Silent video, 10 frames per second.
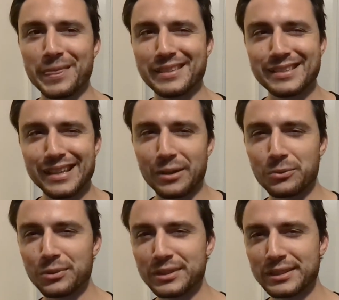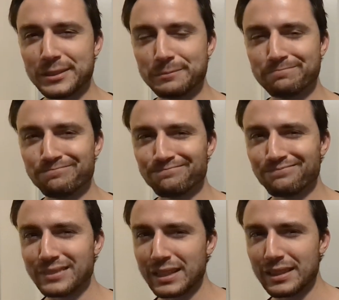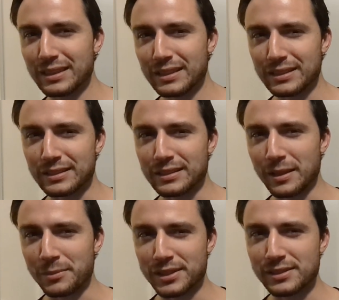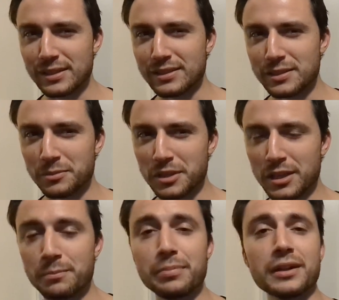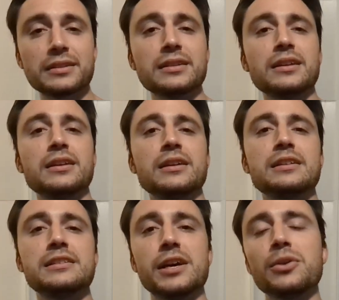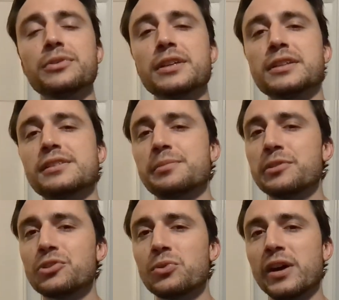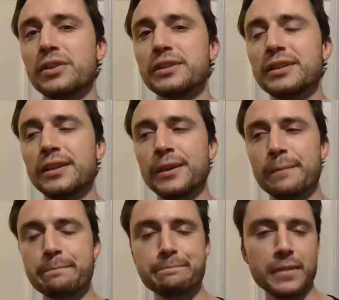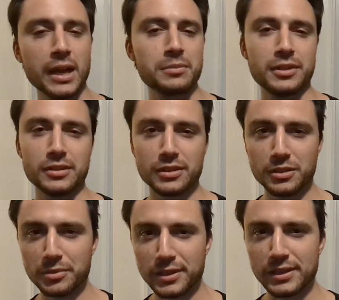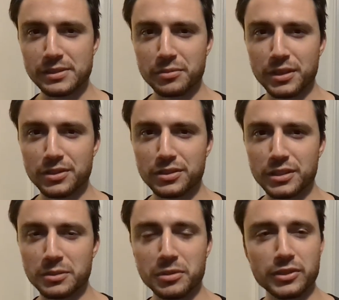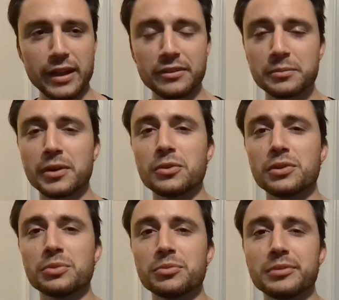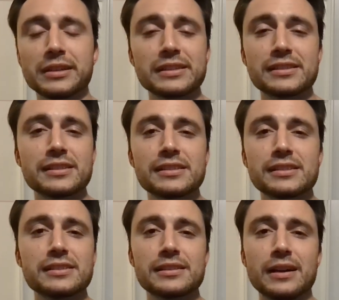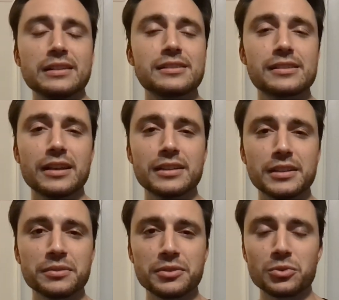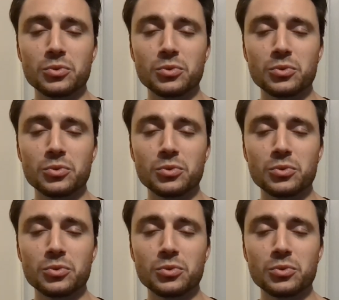it's not really a thing that makes sense to me. But delving into spirituality, maybe there could be an explanation here, but you'll have to bear with me because this is unscientific.